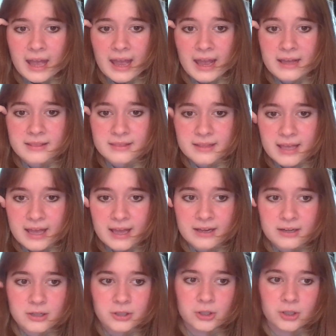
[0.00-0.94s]
and
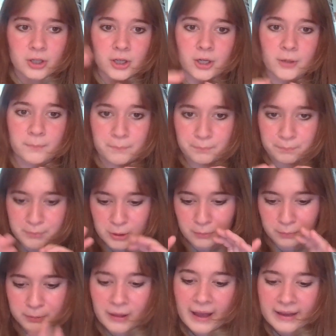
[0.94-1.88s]
then you
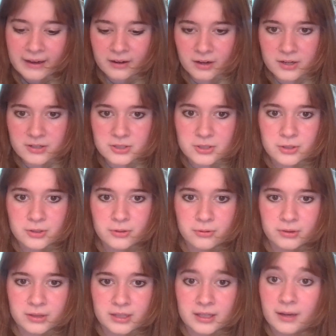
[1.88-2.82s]
apply it
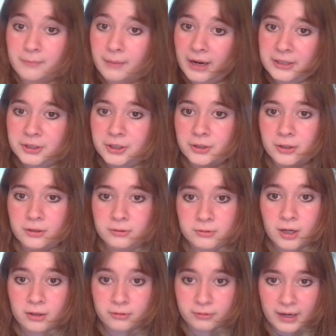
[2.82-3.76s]
onto the
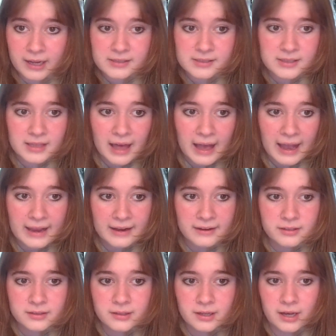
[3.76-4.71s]
microarray
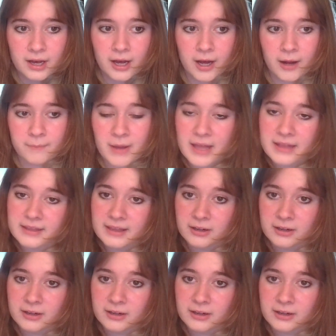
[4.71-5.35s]
slide, and